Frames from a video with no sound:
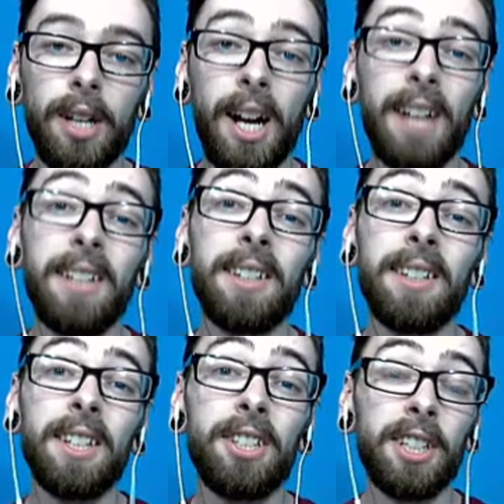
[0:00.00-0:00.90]
I think they
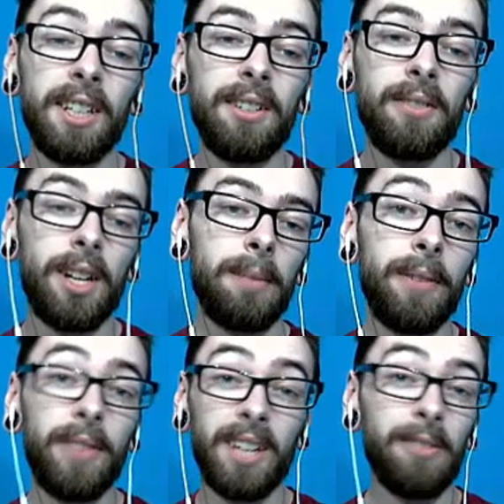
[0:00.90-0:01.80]
should give, uh,
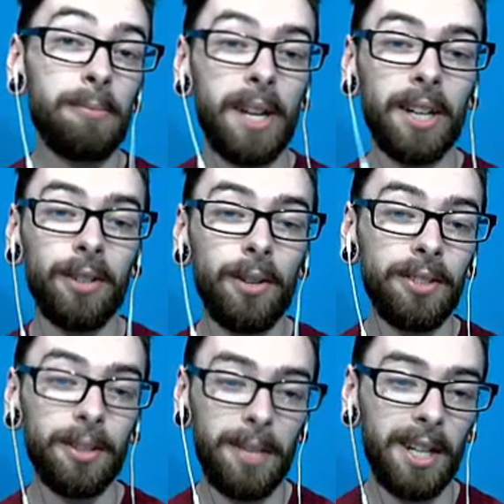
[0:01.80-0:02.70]
if they give
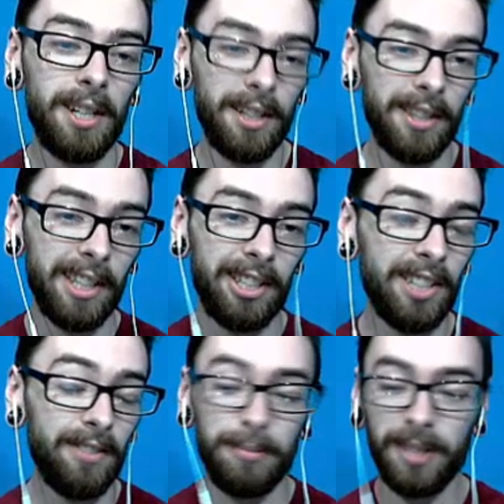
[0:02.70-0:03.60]
Metagross Omega, I think they should
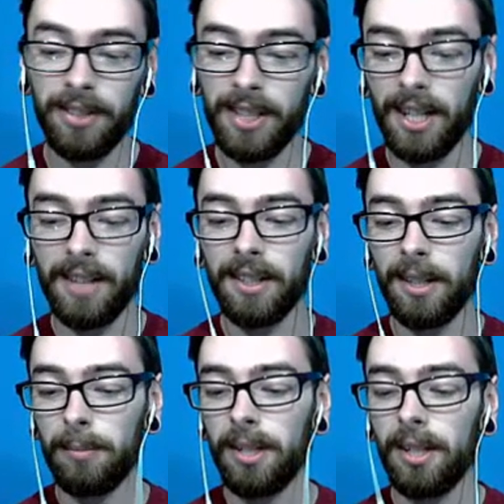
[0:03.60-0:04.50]
give him Levitate. I think
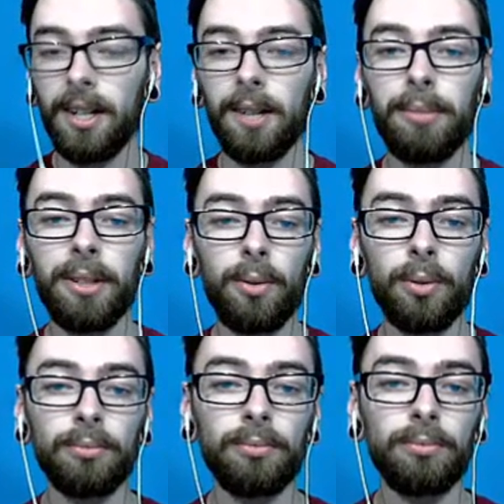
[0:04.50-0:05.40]
that'd be uh, pretty
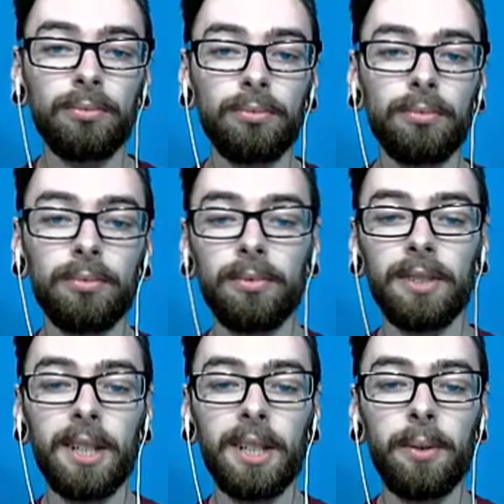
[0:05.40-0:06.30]
cool.
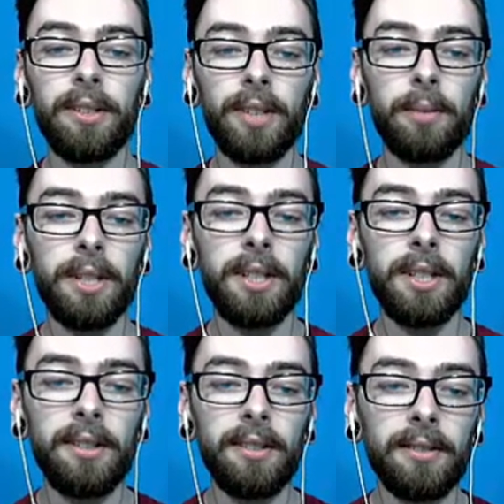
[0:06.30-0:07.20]
Take away his ground
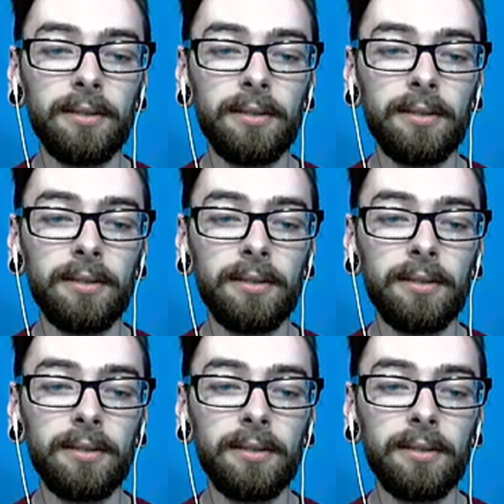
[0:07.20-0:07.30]
weakness.